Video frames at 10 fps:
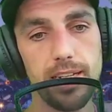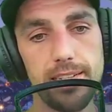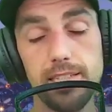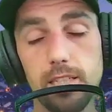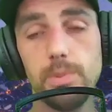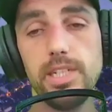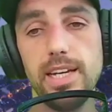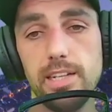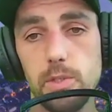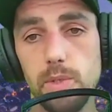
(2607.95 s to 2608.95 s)
CBD
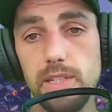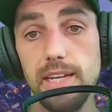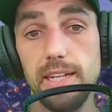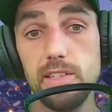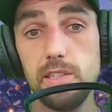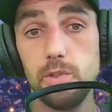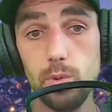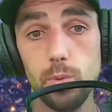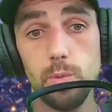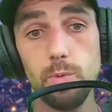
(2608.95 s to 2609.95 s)
has with the ACE two